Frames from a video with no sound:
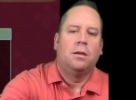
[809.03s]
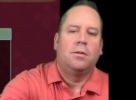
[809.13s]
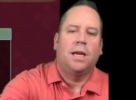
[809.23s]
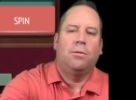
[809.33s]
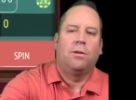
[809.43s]

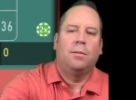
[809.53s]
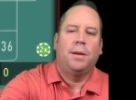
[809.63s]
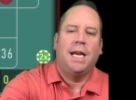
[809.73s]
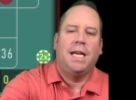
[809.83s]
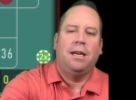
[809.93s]
Okay, we're up
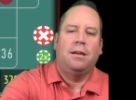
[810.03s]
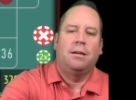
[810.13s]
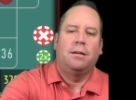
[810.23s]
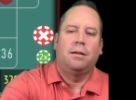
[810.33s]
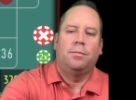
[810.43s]
80.
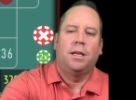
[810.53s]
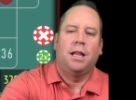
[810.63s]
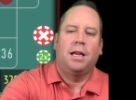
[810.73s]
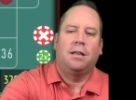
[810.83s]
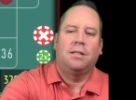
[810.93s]
But
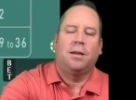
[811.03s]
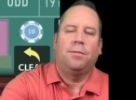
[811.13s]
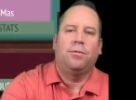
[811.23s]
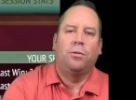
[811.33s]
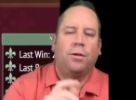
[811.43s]
like I said
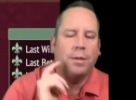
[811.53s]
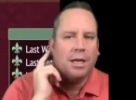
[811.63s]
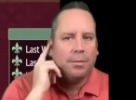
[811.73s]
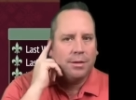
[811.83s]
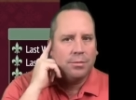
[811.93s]
before, we've been
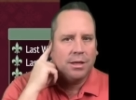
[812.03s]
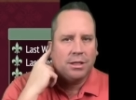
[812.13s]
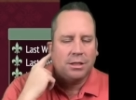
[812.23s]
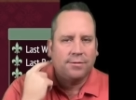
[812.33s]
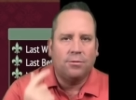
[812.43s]
up as much
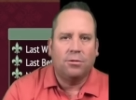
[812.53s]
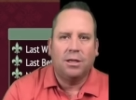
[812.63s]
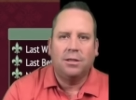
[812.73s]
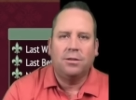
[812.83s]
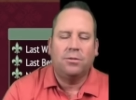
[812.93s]
as
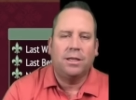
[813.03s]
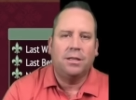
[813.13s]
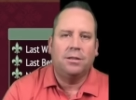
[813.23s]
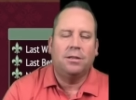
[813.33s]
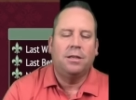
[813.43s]
400,
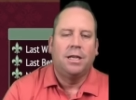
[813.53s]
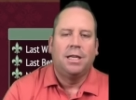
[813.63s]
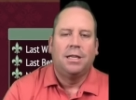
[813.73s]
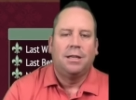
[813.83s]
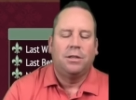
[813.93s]
300,
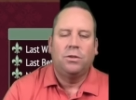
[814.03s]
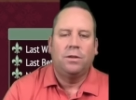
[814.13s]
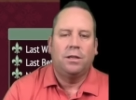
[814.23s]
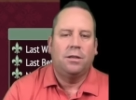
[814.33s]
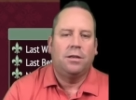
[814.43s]

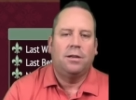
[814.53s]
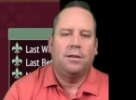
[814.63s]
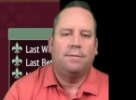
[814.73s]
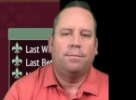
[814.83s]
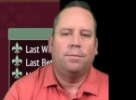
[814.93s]
200,
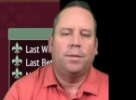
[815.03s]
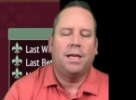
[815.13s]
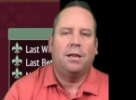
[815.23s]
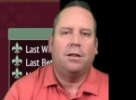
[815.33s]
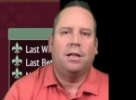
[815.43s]
um,
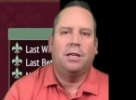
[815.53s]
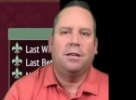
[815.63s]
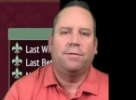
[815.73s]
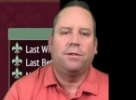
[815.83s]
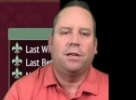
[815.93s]
a lot of
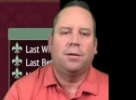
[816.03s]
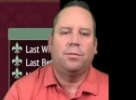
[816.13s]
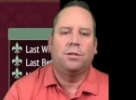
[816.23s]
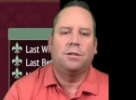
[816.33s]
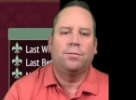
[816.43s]
different
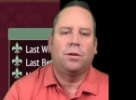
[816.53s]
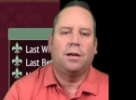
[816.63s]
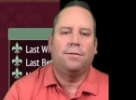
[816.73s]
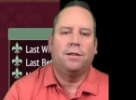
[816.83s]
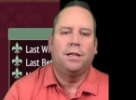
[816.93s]
numbers of
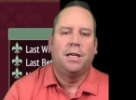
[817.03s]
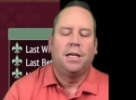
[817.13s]
profit.